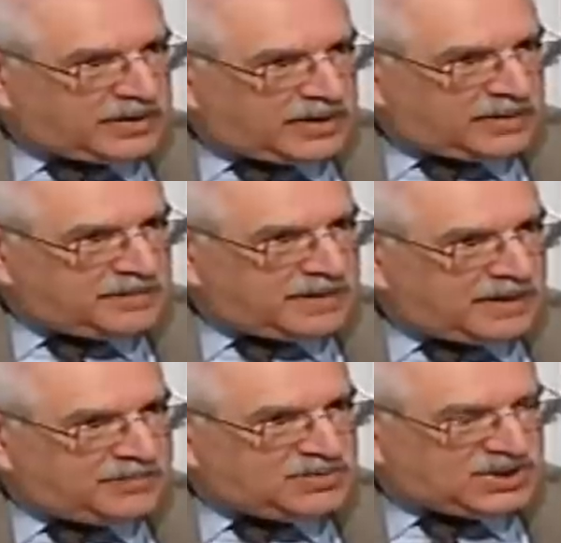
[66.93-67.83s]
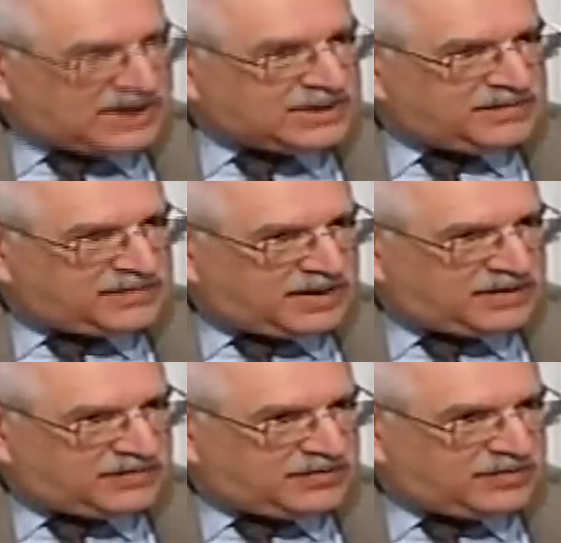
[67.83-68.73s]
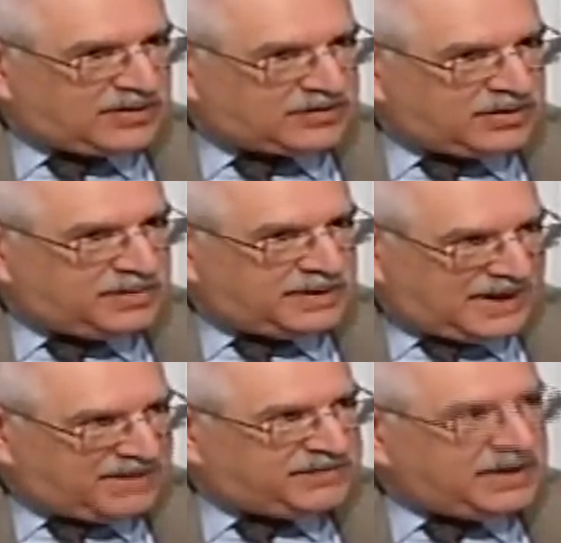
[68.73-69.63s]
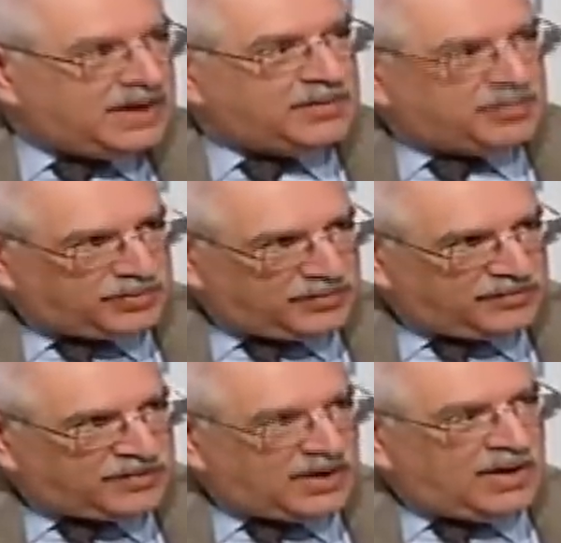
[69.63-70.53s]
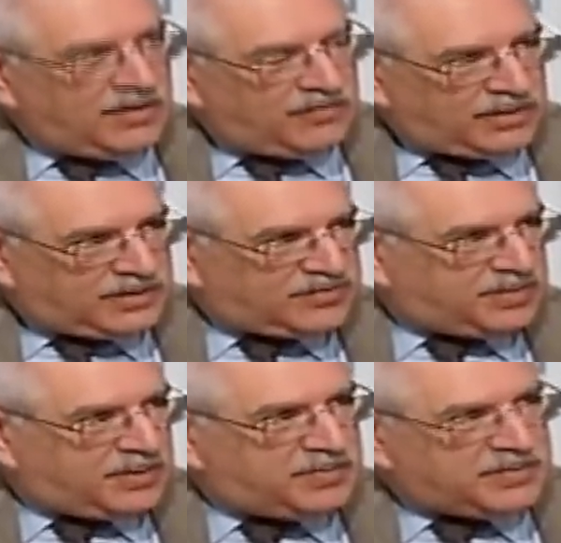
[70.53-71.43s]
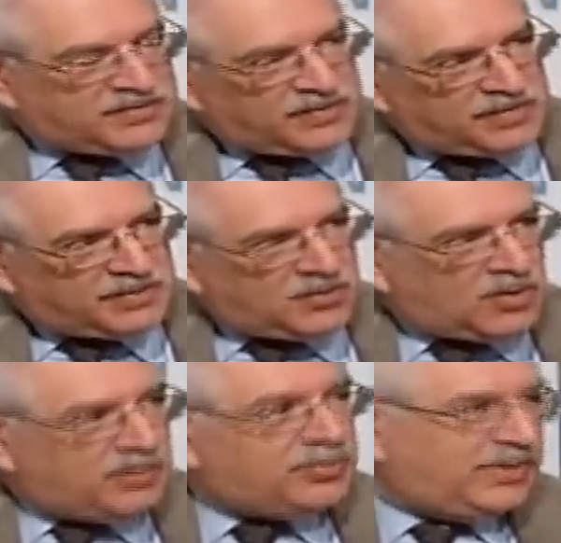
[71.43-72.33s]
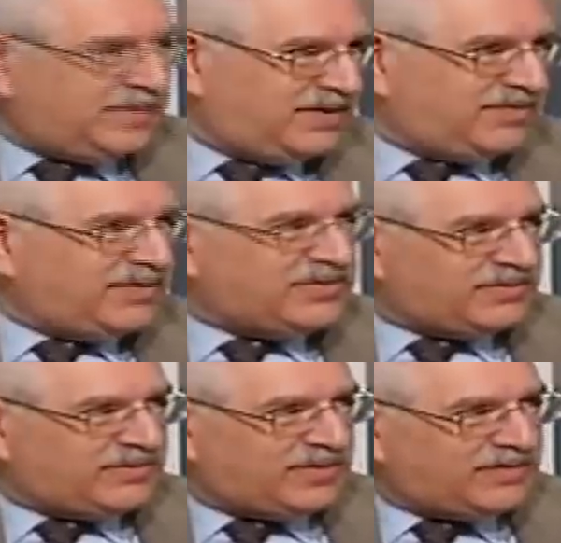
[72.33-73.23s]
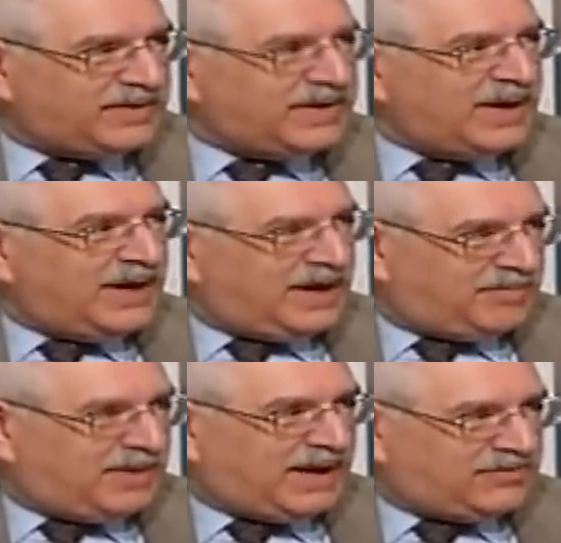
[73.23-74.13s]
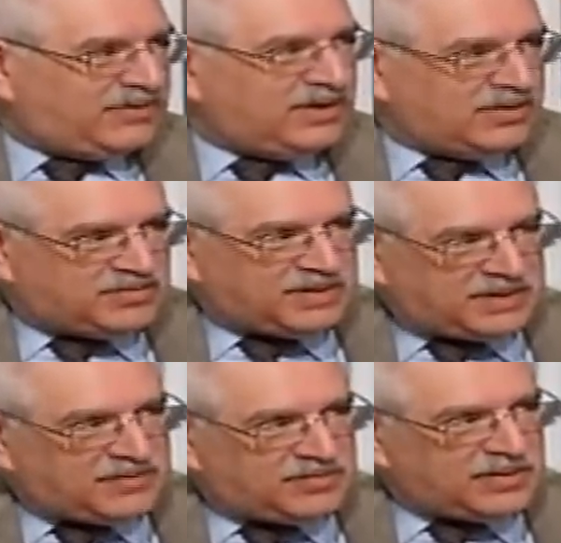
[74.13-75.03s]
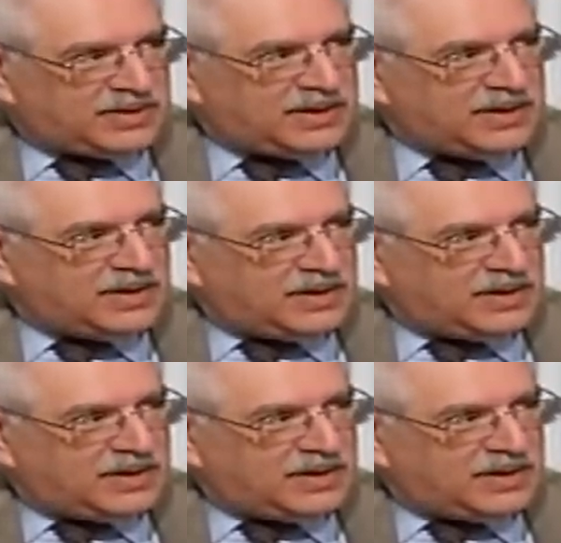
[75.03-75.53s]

um, objective test that's actually been FDA approved wow. for this purpose. There have been more primitive versions of it in past years, but this really